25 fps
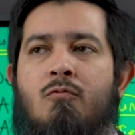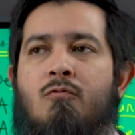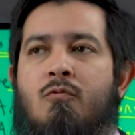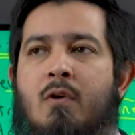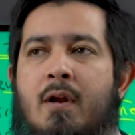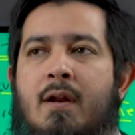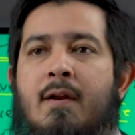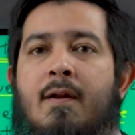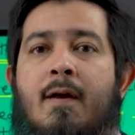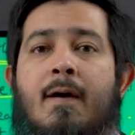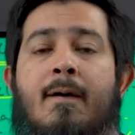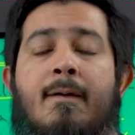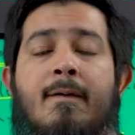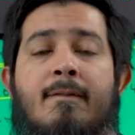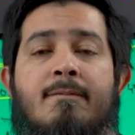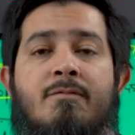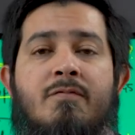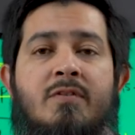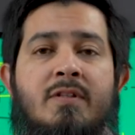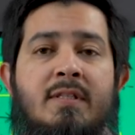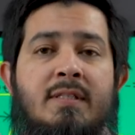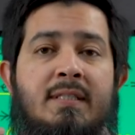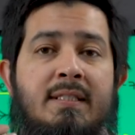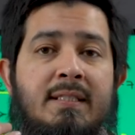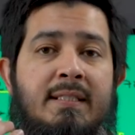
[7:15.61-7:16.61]
RERA
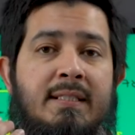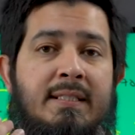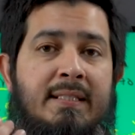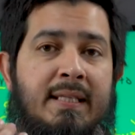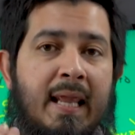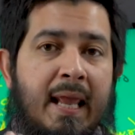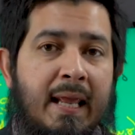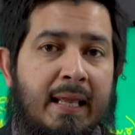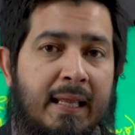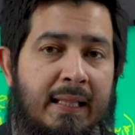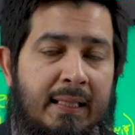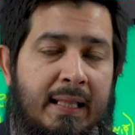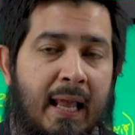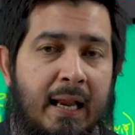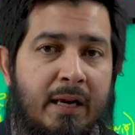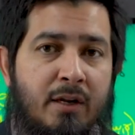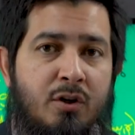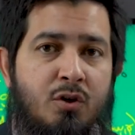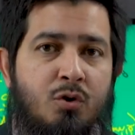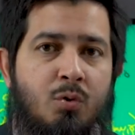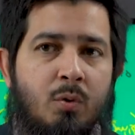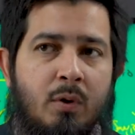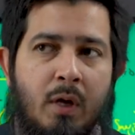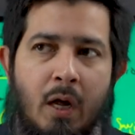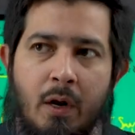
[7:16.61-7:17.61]
taking that
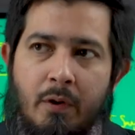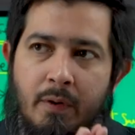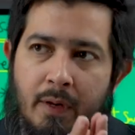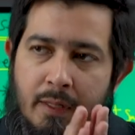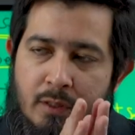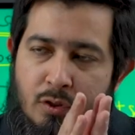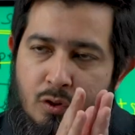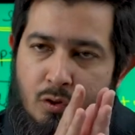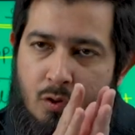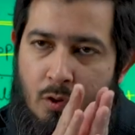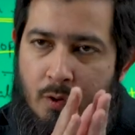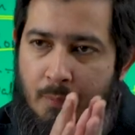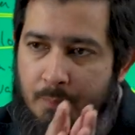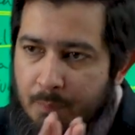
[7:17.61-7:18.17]
into account, and it's going